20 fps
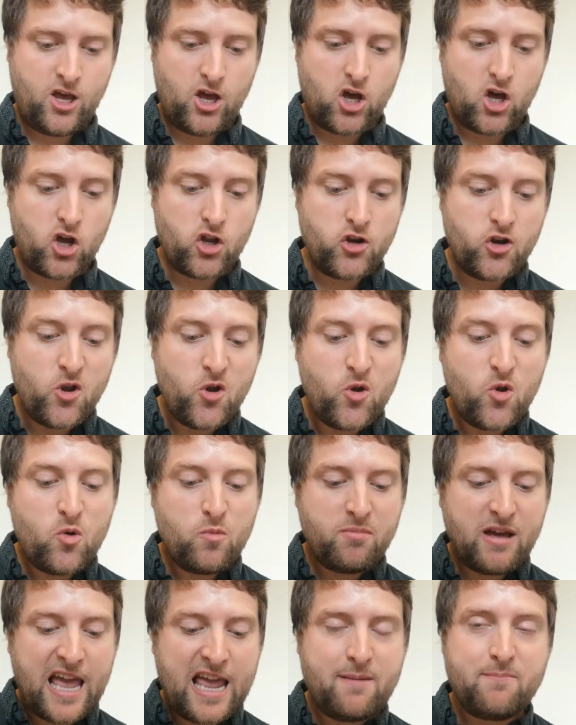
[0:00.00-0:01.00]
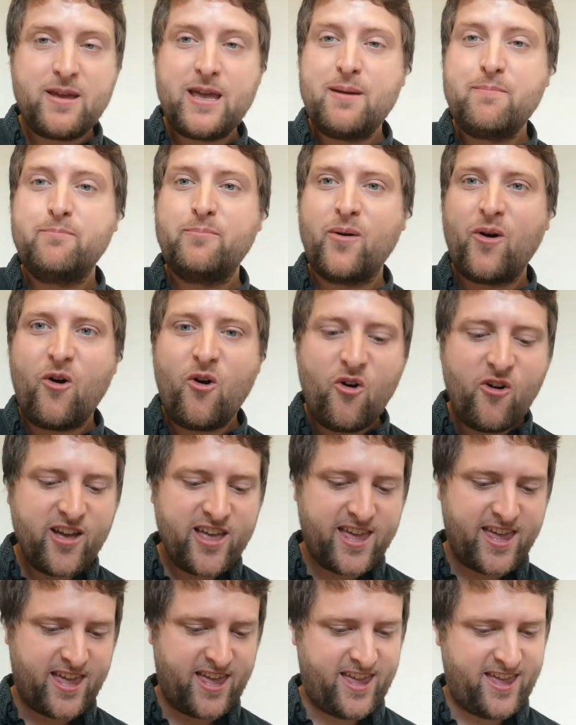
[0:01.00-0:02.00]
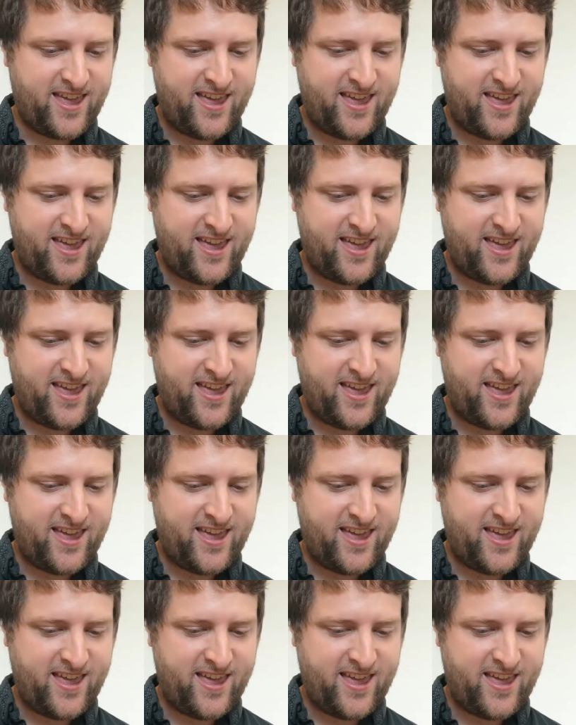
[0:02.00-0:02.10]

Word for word: A new baby boy!